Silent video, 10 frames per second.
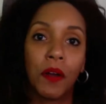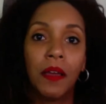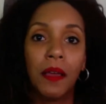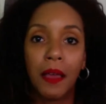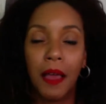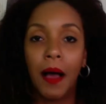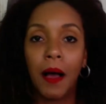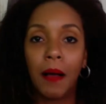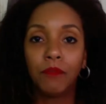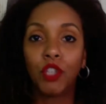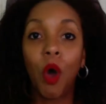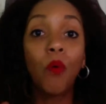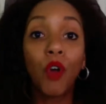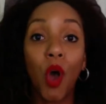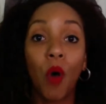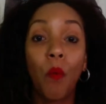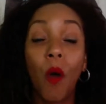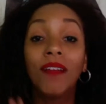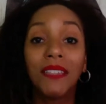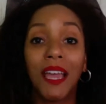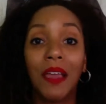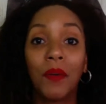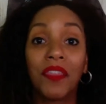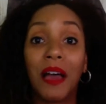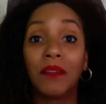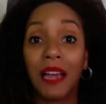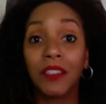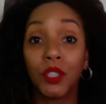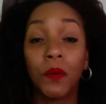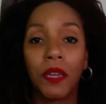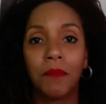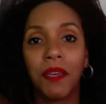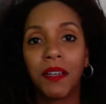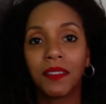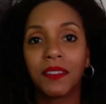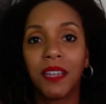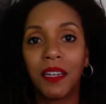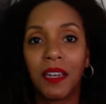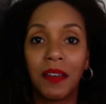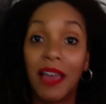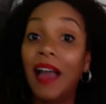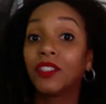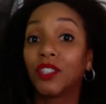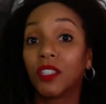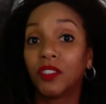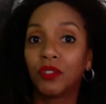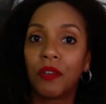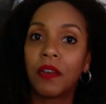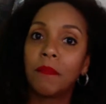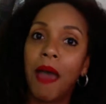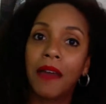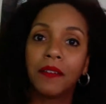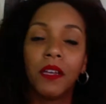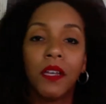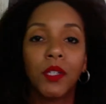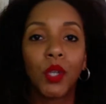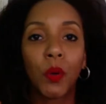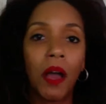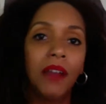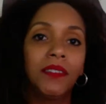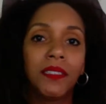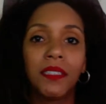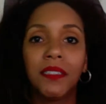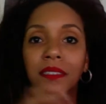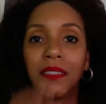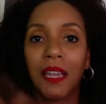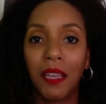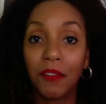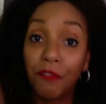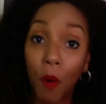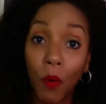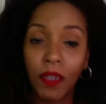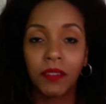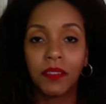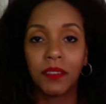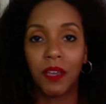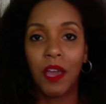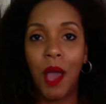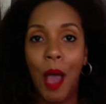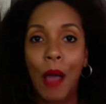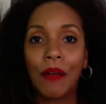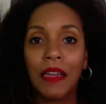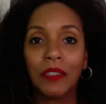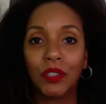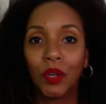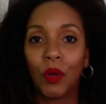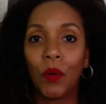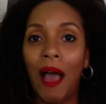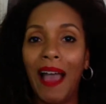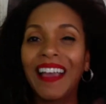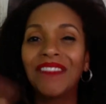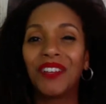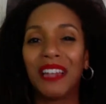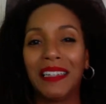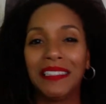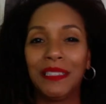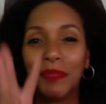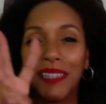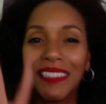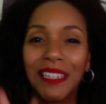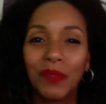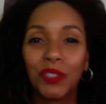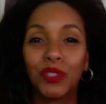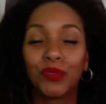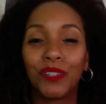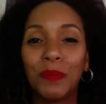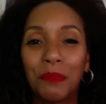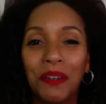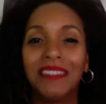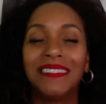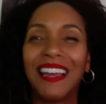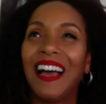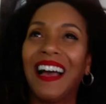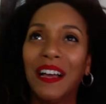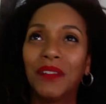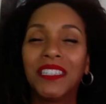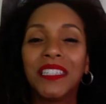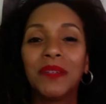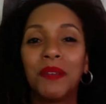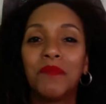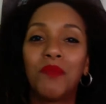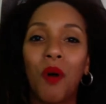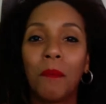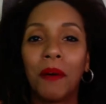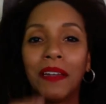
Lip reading: Don't go one day without not doing it, because then that starts to create a pattern. So constantly staying focused. All right. So I gave you a lot of tips. I said it was 3, but it was a little bit more, but